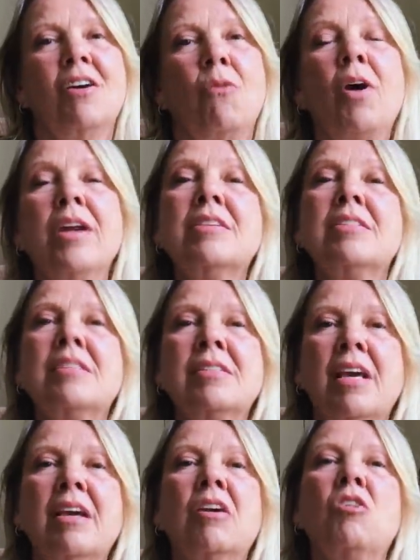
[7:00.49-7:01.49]
wanting to
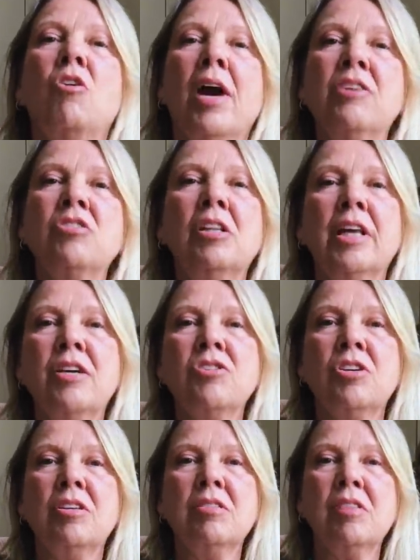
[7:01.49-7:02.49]
say
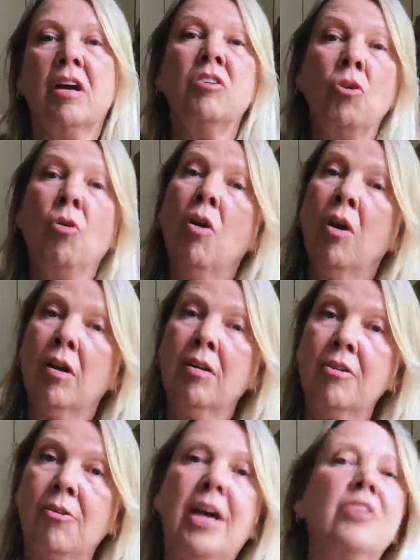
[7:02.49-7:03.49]
congratulations on your
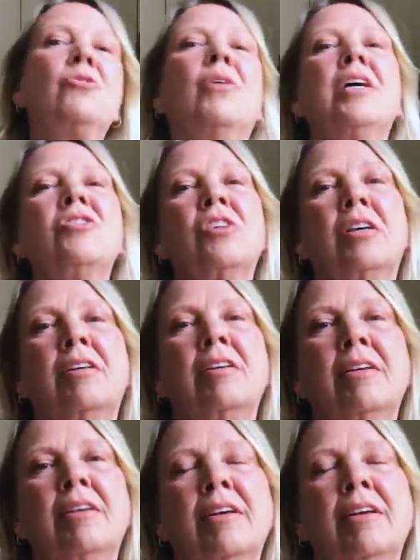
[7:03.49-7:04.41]
graduation.